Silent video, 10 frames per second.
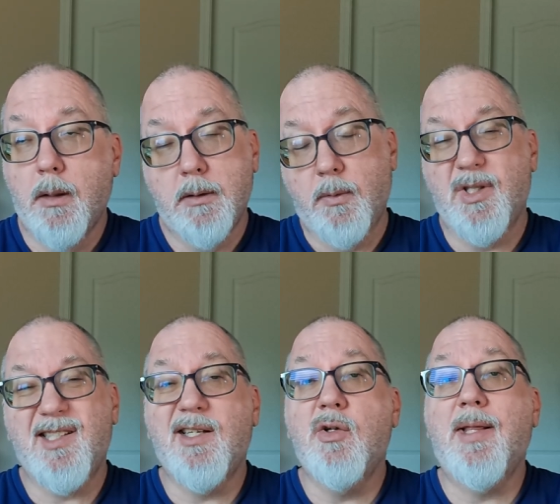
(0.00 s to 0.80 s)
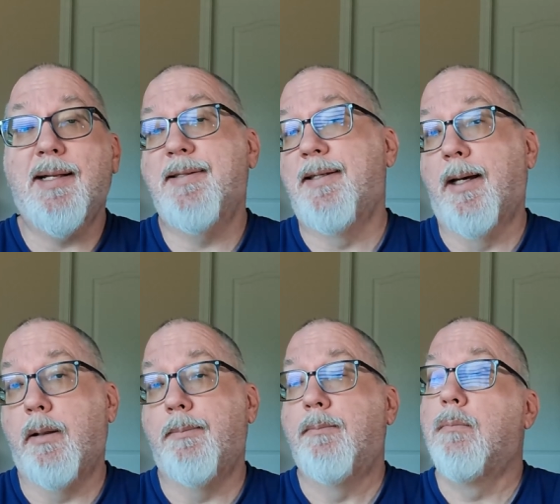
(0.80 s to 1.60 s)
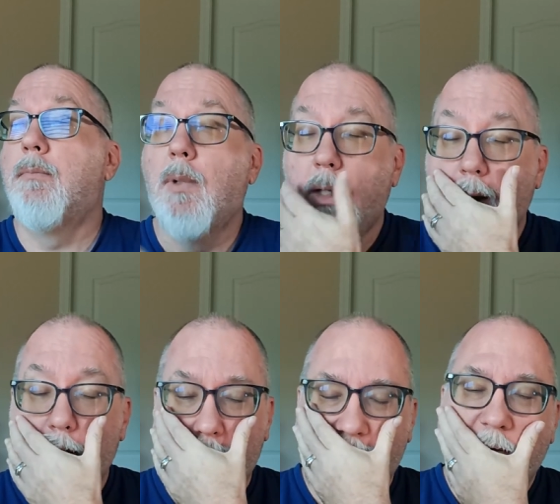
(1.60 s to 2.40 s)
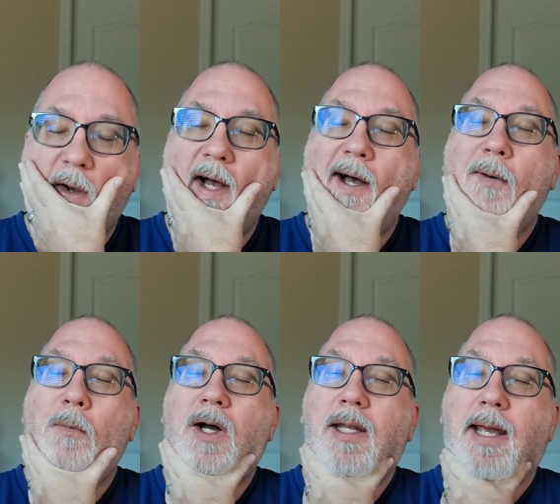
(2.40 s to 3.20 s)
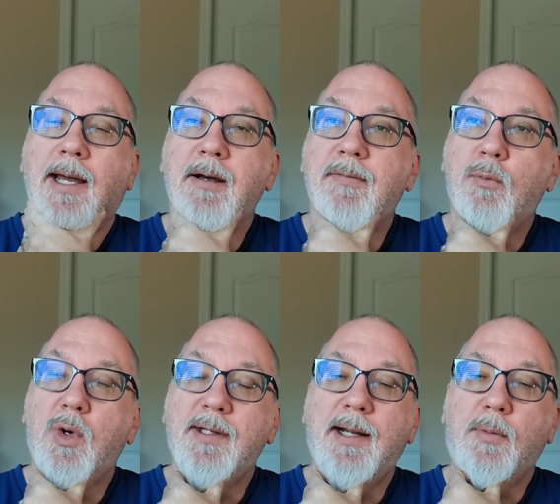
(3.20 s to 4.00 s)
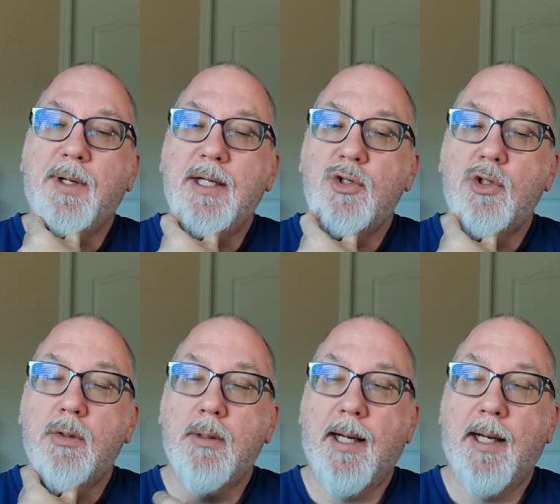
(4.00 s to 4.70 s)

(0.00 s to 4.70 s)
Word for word: So we're just going to do that instead. Uh, what have what did I read in June?